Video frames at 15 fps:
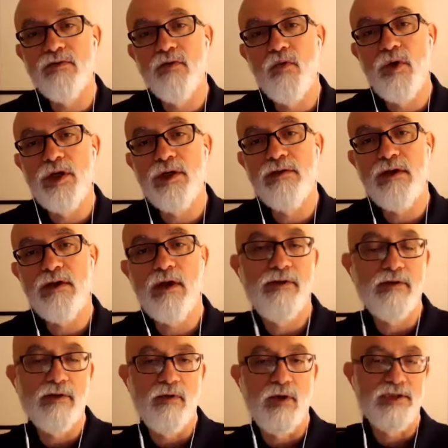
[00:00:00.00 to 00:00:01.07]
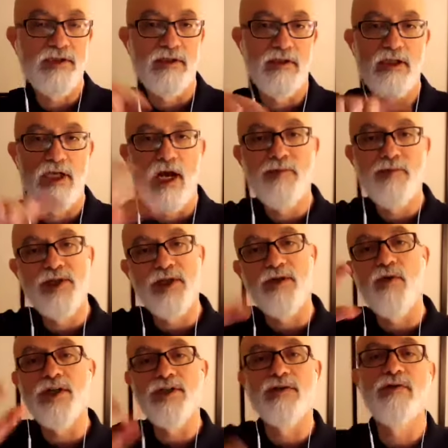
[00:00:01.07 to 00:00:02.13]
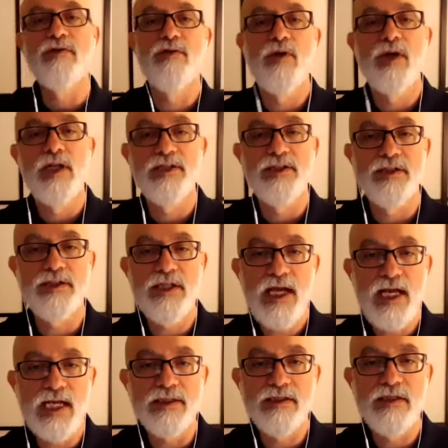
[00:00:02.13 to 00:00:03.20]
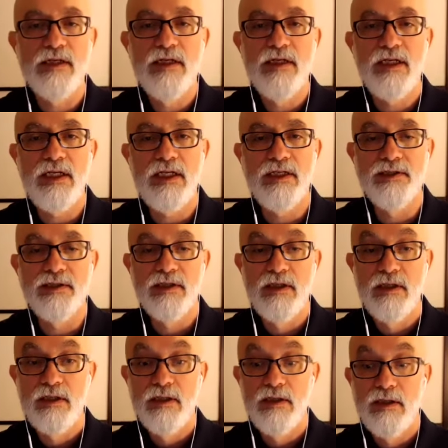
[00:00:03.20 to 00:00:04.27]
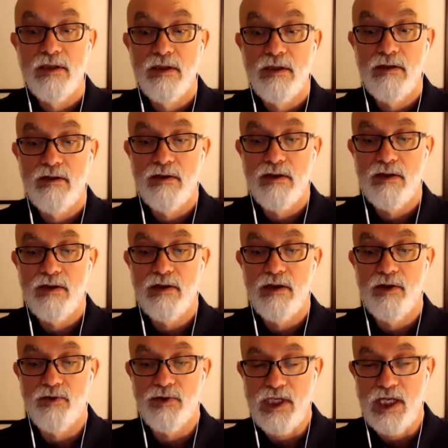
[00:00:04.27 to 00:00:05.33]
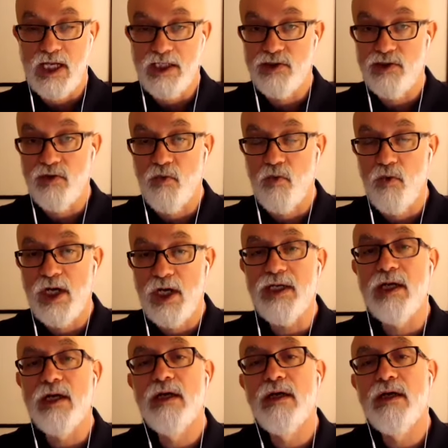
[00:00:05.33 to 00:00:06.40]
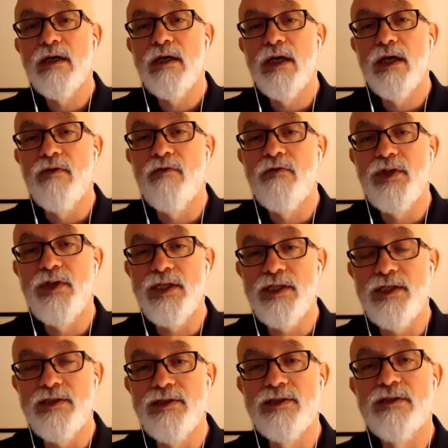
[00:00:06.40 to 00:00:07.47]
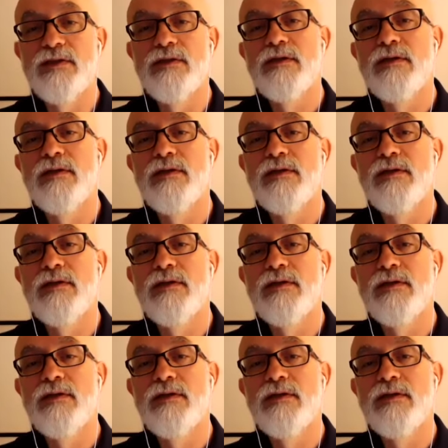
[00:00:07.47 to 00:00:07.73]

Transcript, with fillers: what the other question, the opposite question to the one I just asked is okay, so what of these